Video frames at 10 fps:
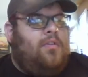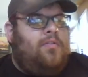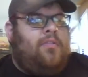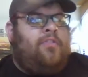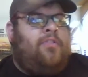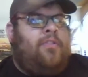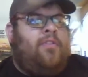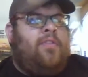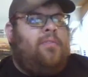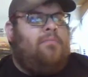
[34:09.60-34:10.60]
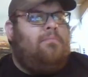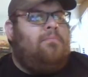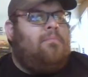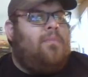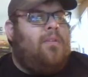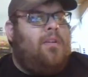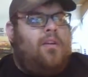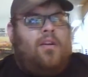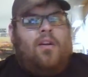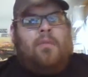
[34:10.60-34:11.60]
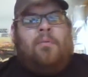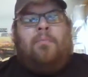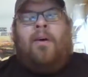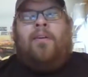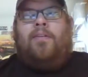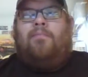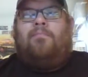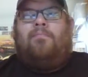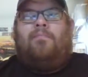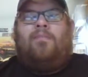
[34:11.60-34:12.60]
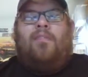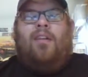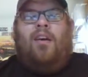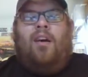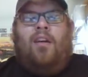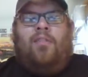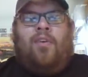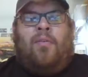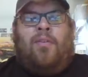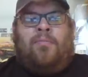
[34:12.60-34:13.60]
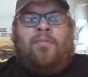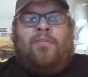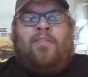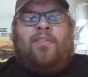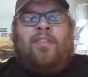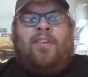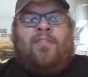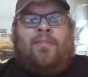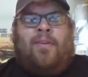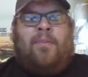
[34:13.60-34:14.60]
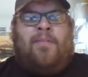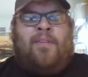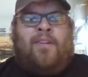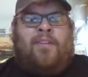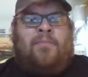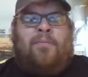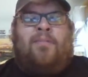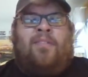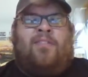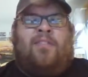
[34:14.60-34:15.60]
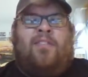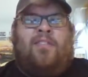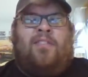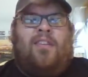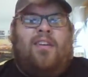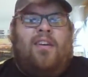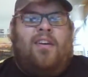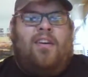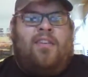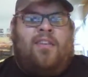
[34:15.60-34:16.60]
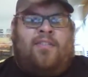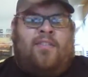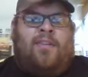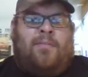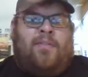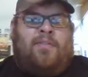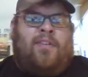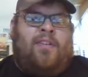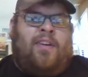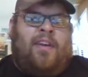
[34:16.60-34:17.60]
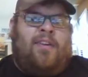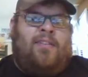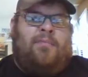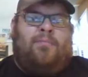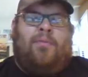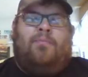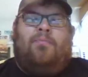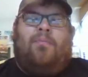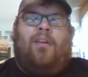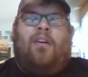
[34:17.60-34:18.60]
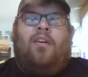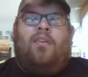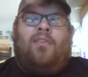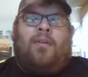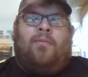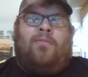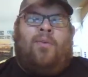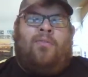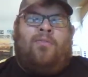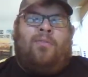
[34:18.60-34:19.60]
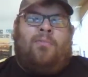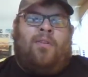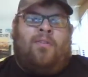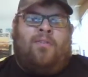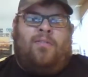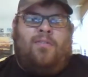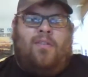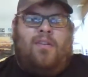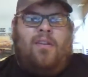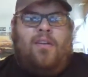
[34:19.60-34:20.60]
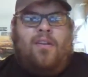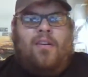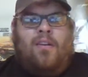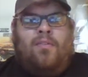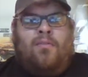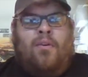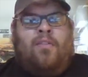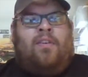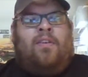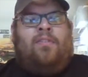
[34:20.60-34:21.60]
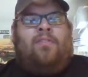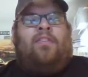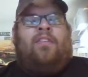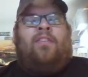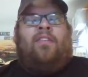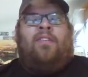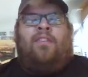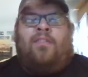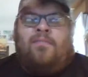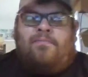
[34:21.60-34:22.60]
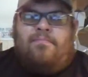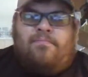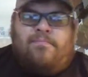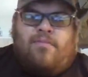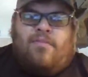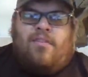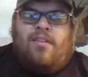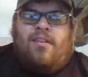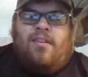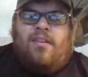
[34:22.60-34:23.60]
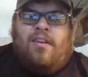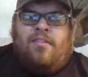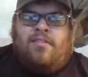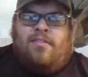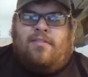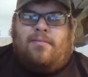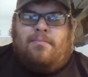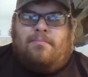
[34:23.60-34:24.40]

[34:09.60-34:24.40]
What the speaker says: version of it. But mine, if I wanted to put 16 gigs of RAM in it, I could put 16 gigs in there. But the friend I had, they only came with 4, so he put another 12800 stick in there, and that